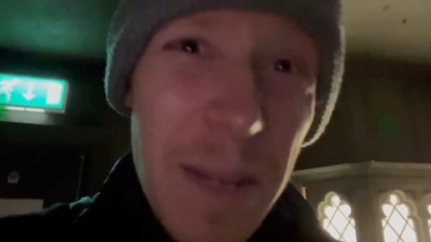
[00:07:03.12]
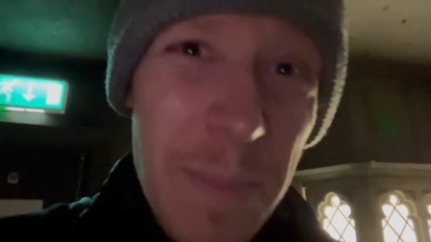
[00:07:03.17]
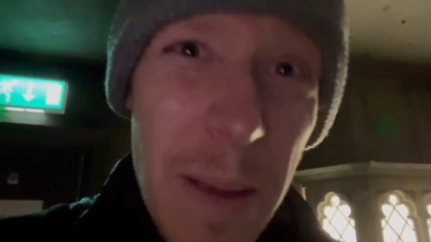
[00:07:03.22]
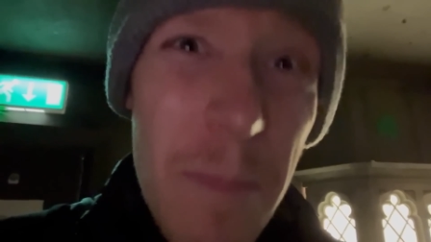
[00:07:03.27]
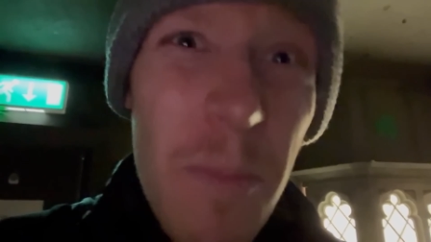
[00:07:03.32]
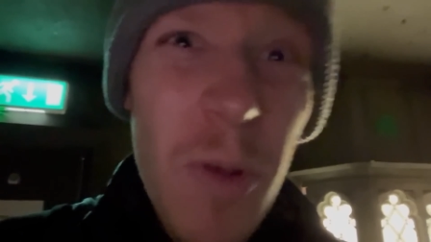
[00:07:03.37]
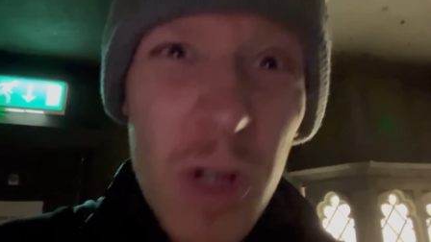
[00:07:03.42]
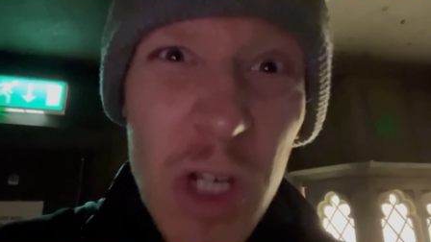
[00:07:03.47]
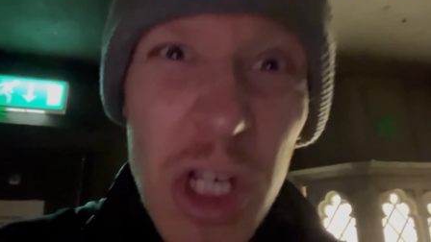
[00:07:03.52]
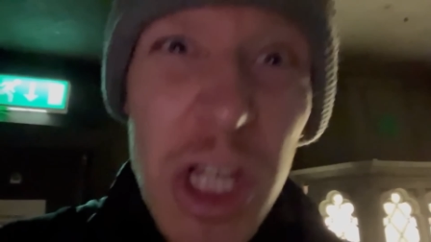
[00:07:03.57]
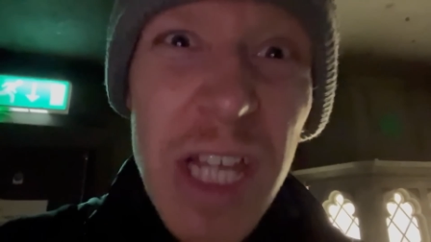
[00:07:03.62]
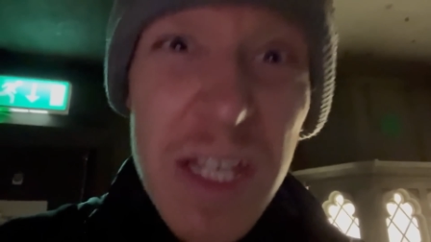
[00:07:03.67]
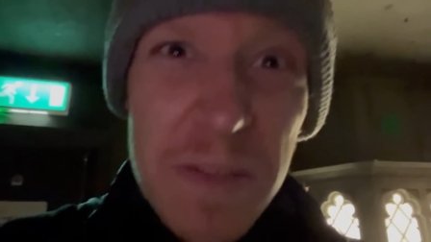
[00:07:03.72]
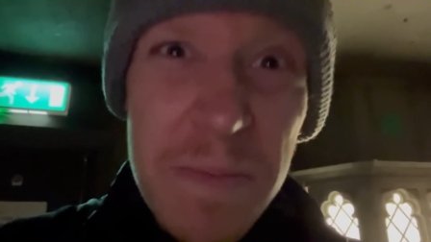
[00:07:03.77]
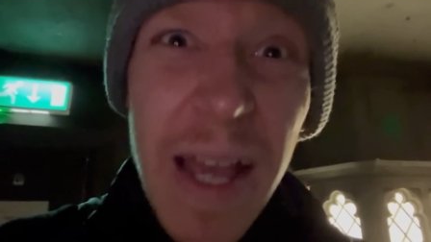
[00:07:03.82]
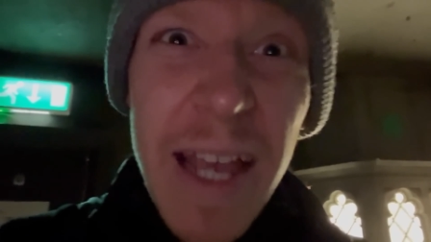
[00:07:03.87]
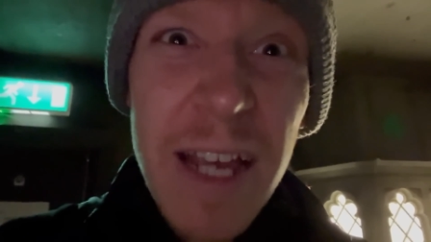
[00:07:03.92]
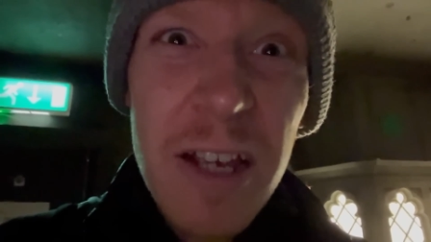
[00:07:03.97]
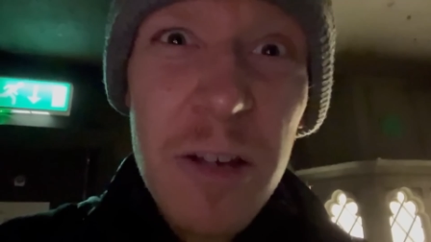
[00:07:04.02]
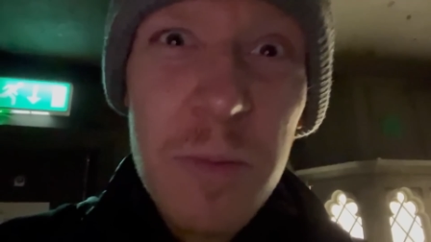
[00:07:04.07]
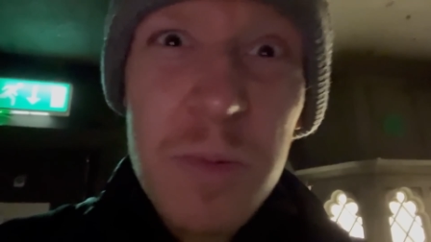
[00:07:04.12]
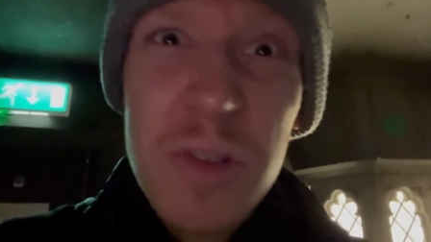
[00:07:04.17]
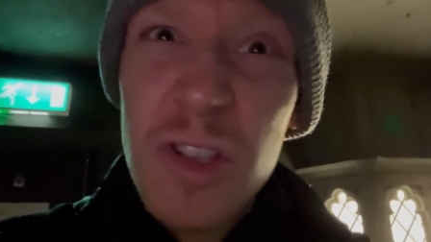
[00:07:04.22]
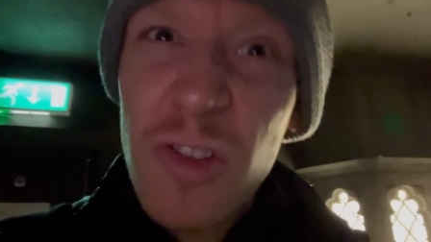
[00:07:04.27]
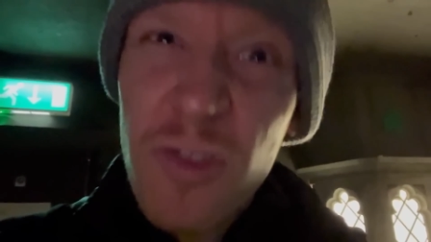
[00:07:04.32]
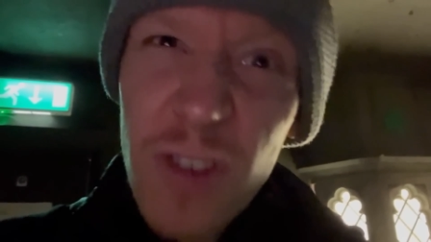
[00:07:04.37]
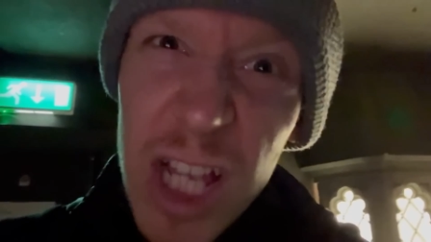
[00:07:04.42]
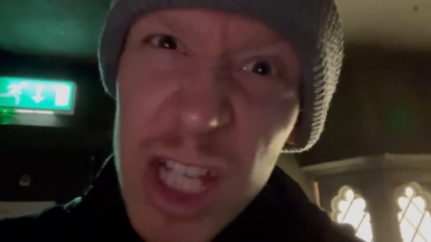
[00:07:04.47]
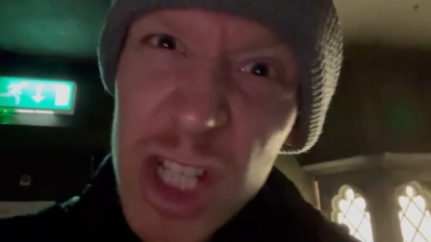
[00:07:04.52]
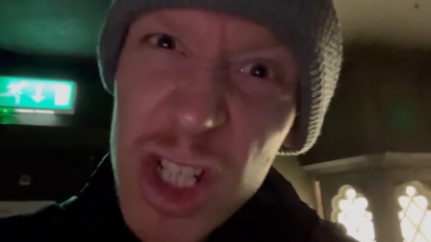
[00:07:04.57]
bit much this makeup stuff.
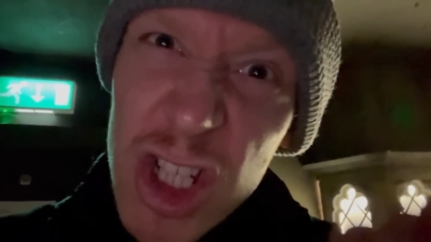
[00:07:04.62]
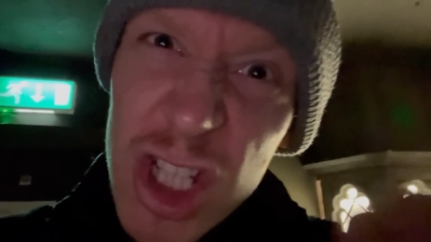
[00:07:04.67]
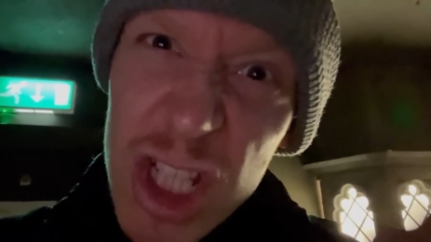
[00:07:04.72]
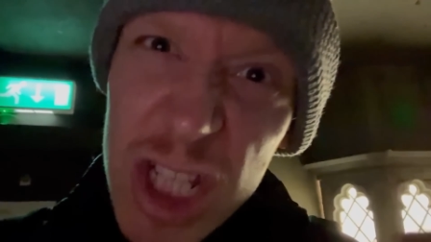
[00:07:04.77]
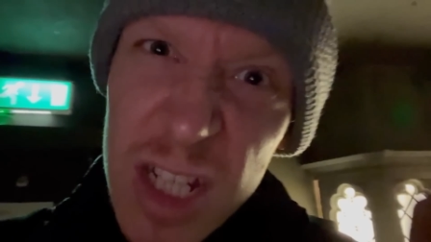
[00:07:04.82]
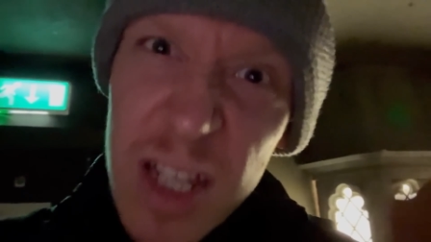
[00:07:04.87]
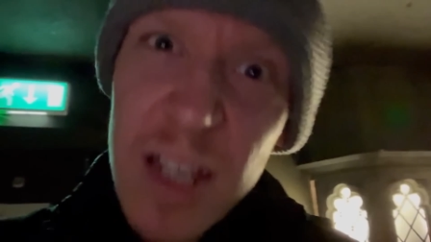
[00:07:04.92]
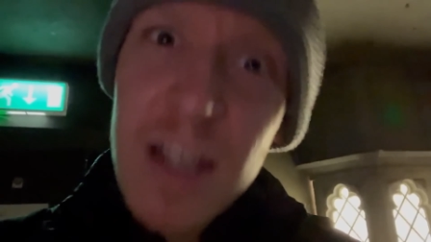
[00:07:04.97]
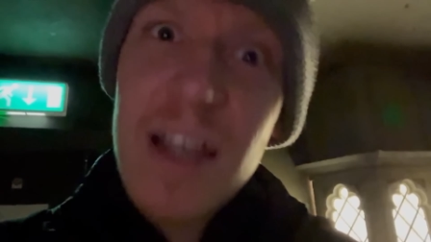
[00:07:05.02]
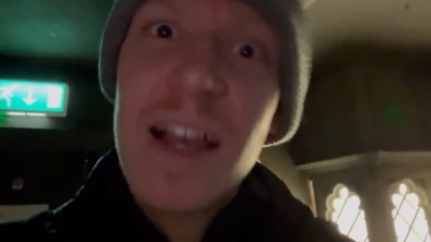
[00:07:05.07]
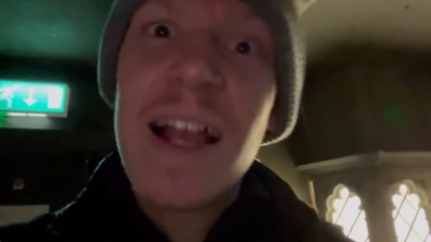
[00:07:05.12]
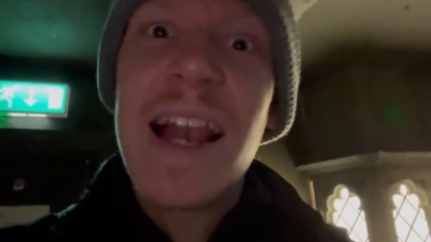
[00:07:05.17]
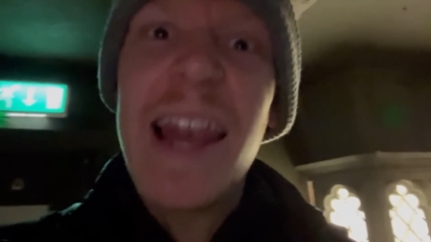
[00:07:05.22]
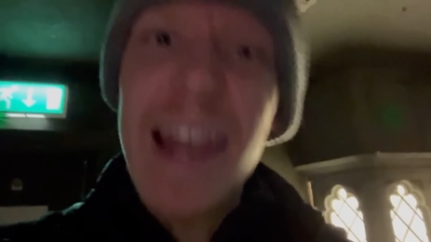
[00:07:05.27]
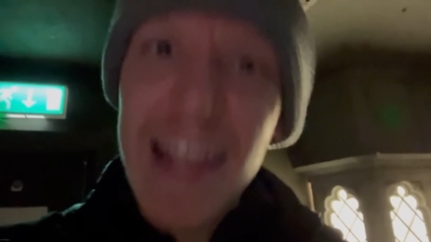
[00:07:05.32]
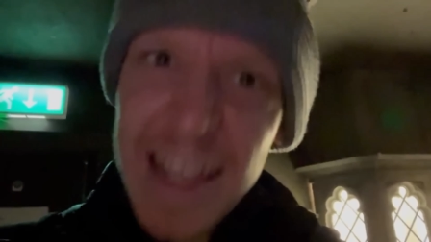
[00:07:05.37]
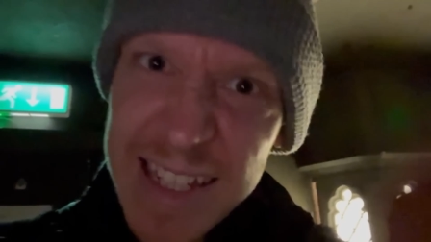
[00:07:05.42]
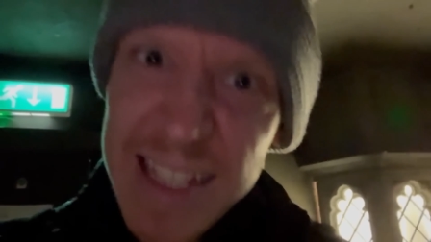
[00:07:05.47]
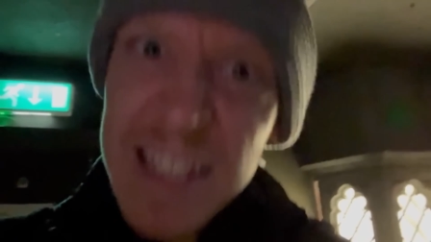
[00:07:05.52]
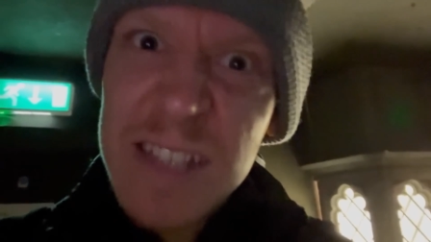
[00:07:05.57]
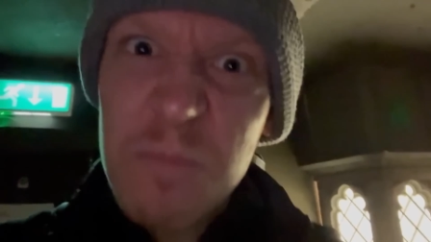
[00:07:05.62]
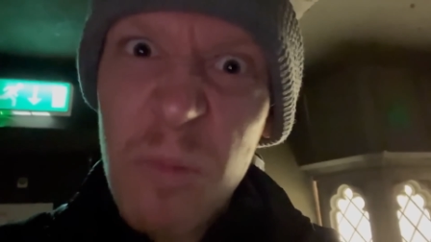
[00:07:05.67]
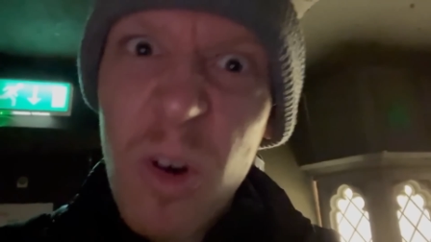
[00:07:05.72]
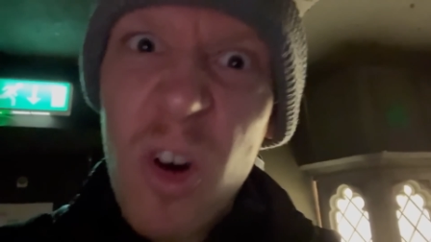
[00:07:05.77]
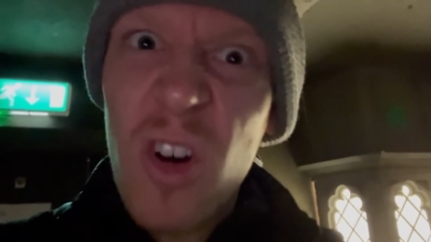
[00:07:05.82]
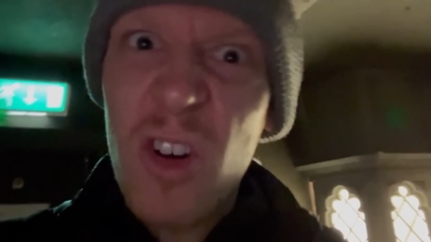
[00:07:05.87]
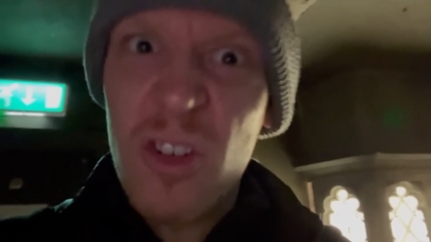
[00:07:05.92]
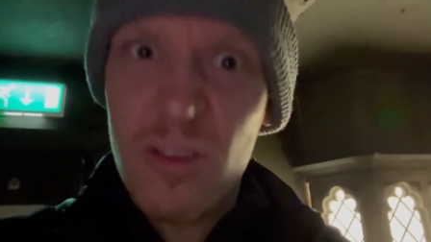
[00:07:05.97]
Let's just, less is more.